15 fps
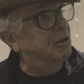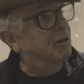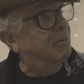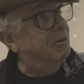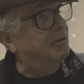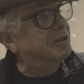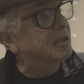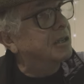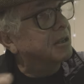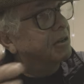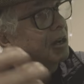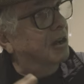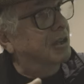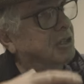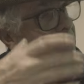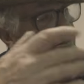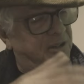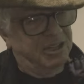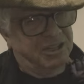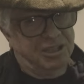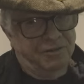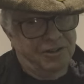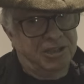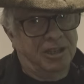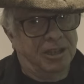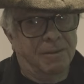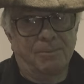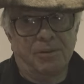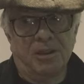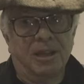Coal Board, to visit
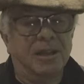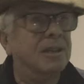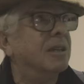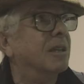the pit.